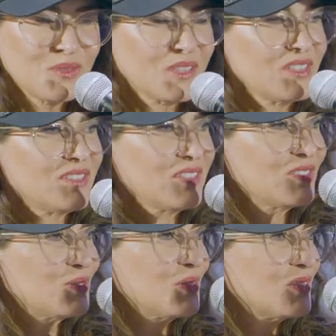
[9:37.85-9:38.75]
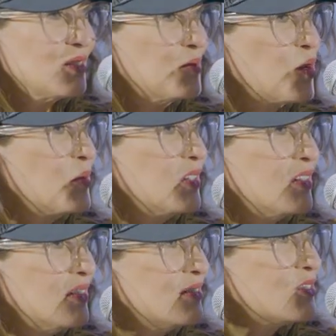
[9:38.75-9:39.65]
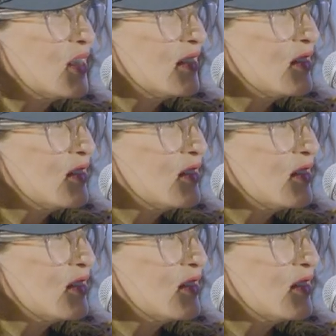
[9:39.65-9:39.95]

really sing to us in the moment and try